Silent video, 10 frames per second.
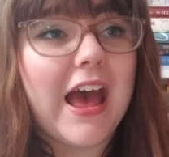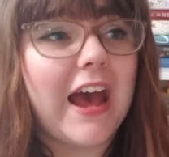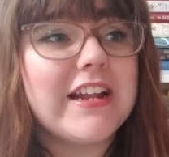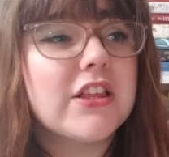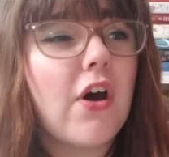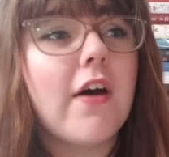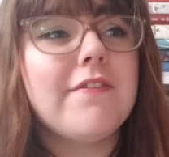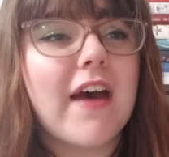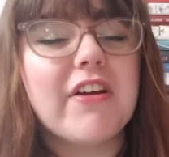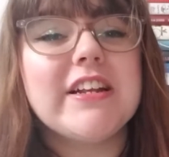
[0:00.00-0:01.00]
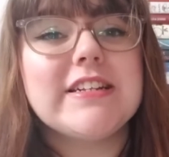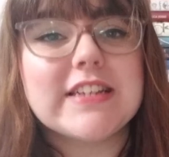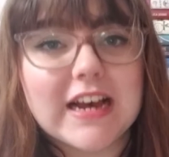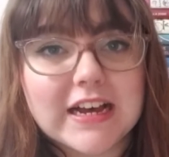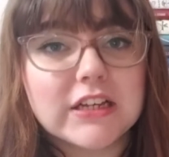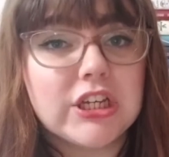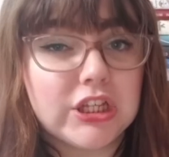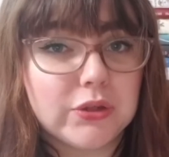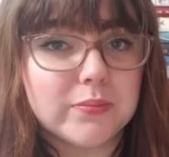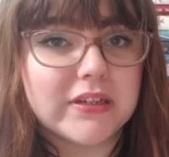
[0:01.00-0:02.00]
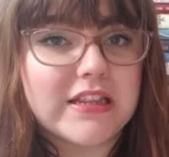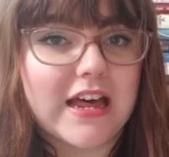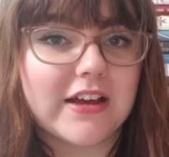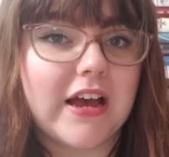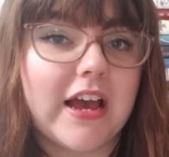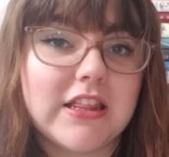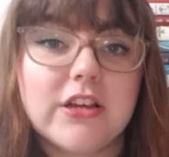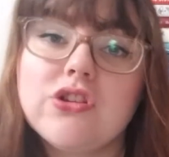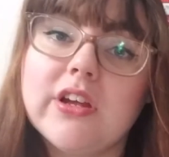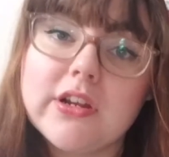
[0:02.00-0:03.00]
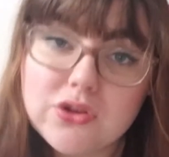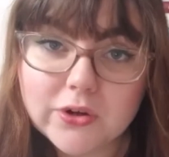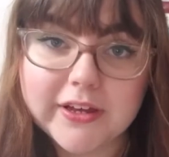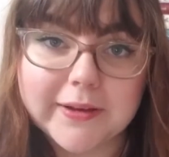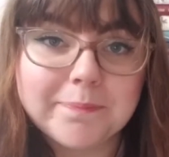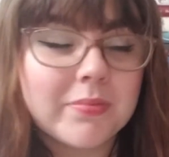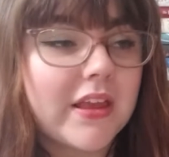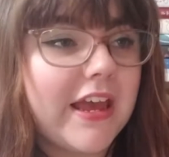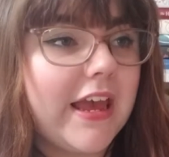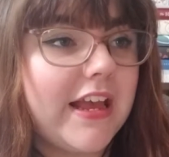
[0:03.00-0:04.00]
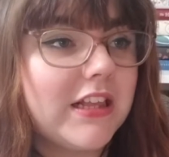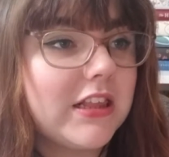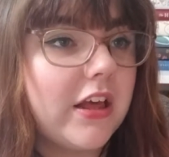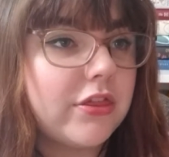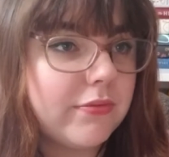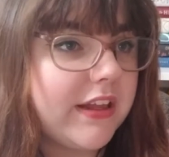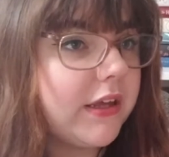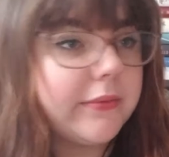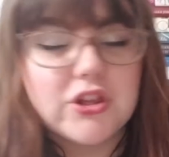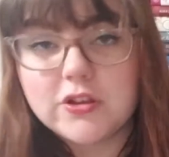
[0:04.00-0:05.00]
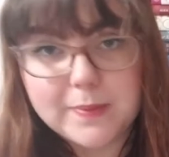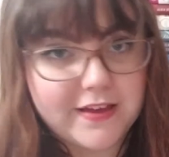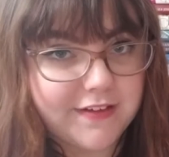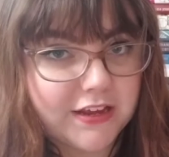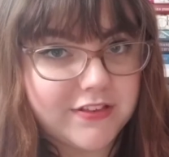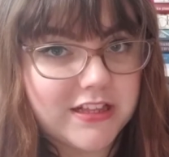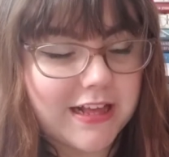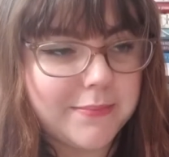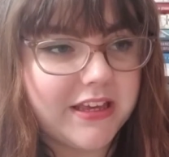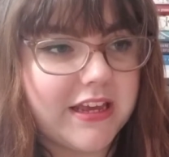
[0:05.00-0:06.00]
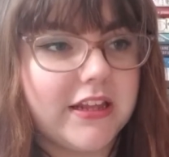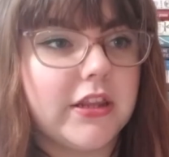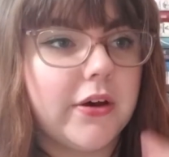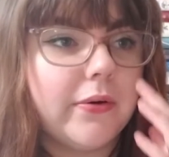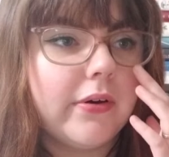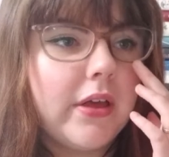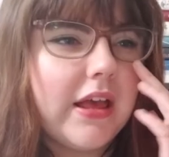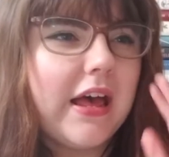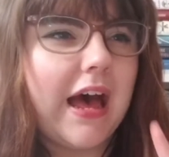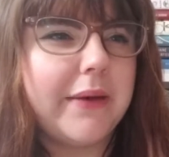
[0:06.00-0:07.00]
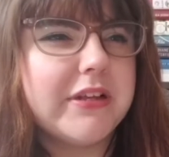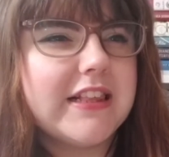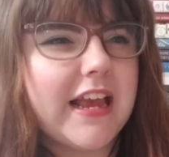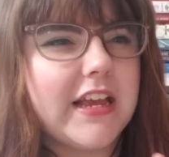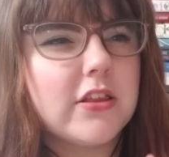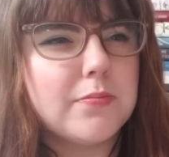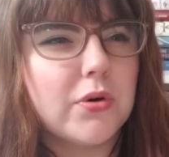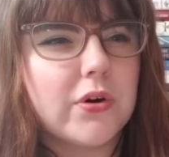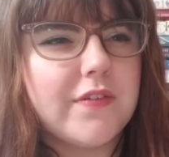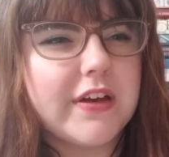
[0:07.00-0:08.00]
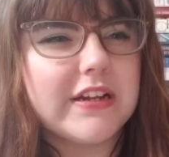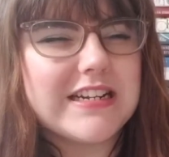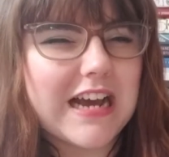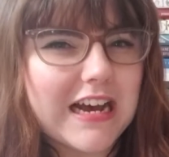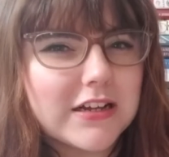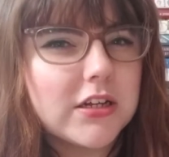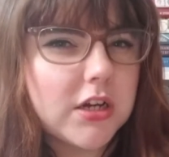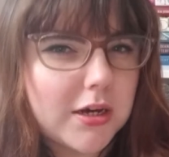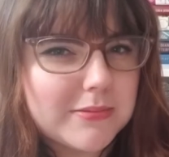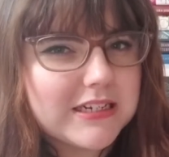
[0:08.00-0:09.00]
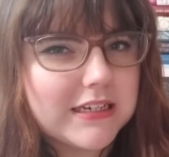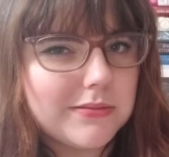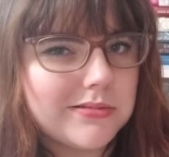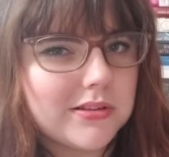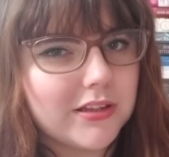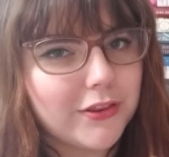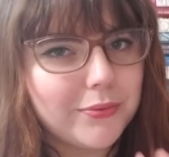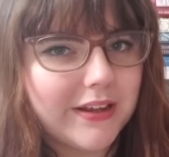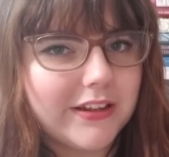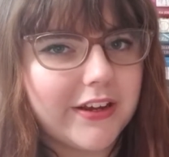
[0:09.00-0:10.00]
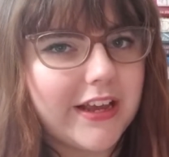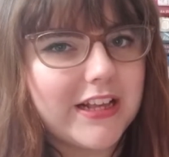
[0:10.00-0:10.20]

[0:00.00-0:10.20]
And it's got a very dark humour that I think she'd enjoy. It's a thriller, which is perfect for this time of year, though I would say it's more of a dark comedy than thriller.